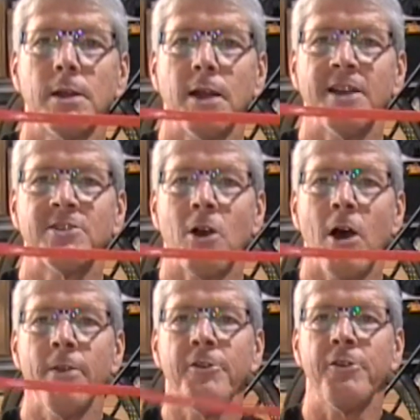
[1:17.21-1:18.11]
I saw
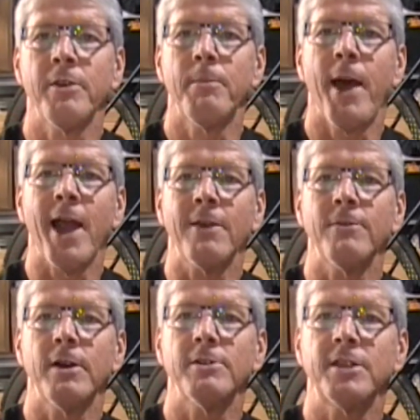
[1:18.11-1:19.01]
this in the back of
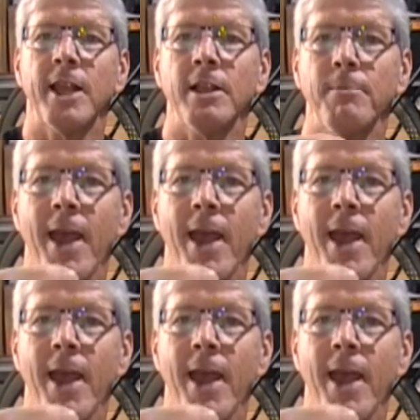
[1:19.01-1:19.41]
a cycling